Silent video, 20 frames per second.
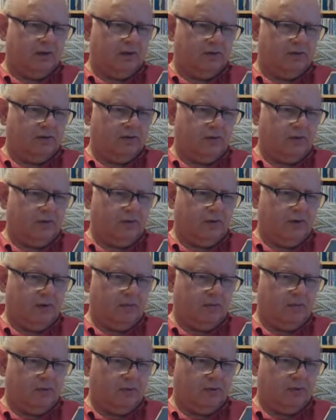John
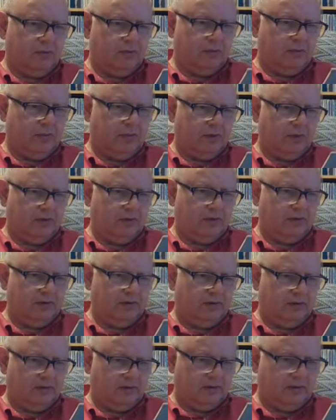Renbourn
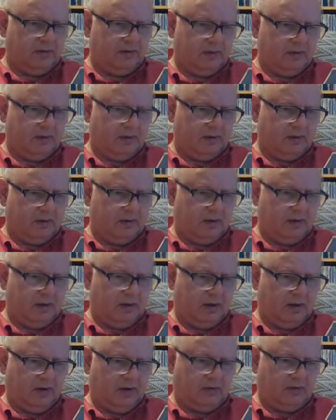plays
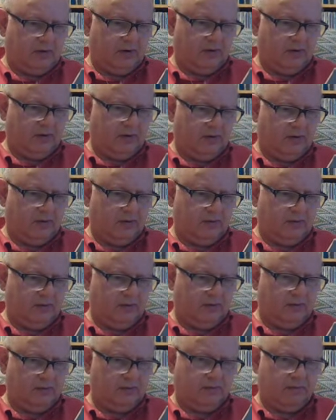electric
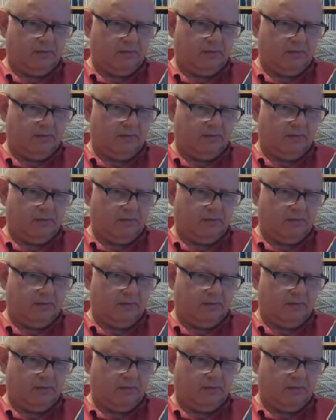on